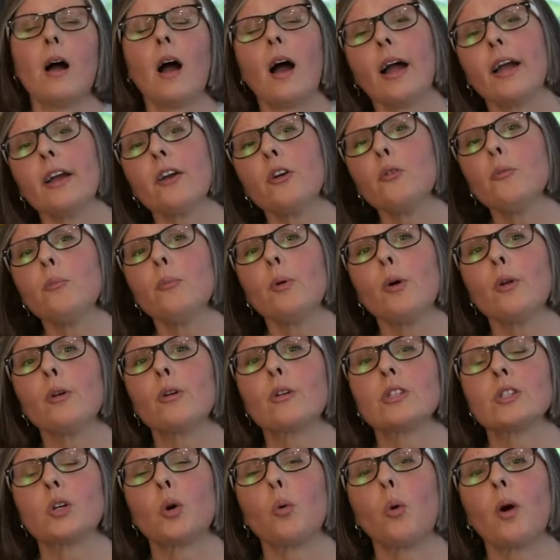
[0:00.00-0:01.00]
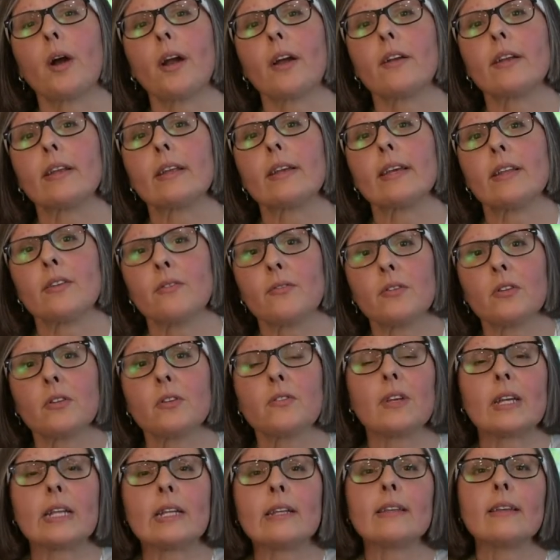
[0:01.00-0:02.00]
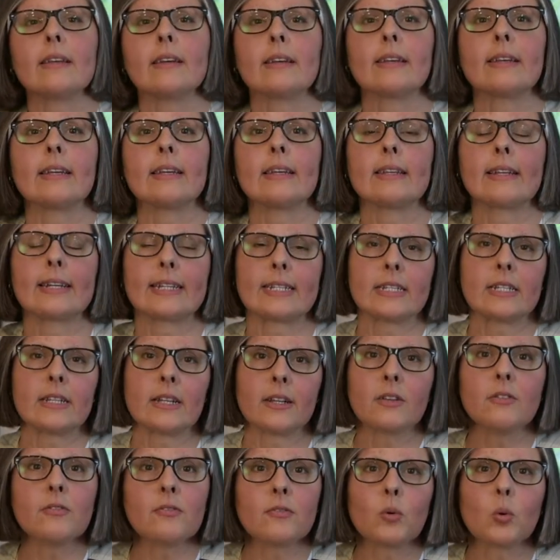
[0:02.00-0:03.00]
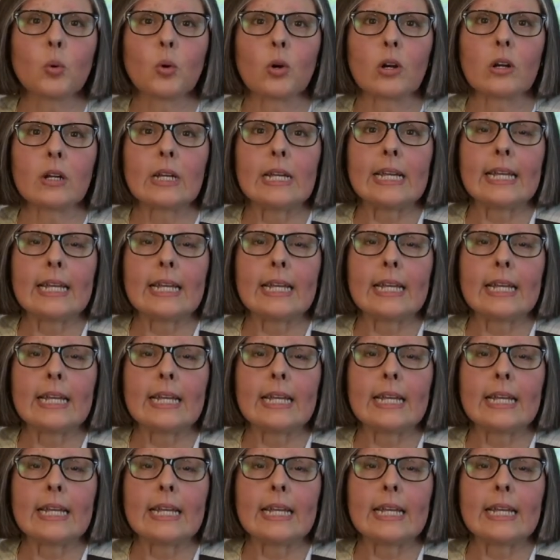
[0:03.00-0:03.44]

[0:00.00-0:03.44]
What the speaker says: Eicher Motors acquired Enfield of India in 1994